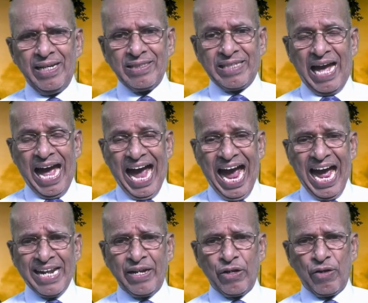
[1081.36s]
the
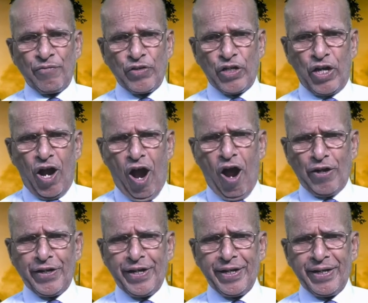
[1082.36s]
hand of
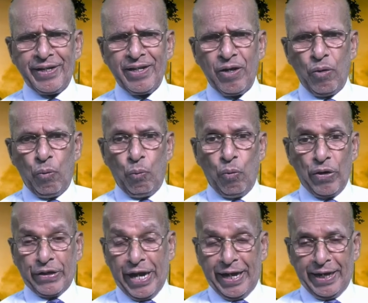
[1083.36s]
God
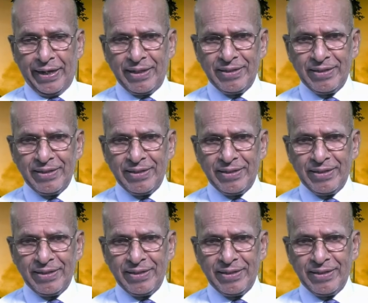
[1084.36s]
working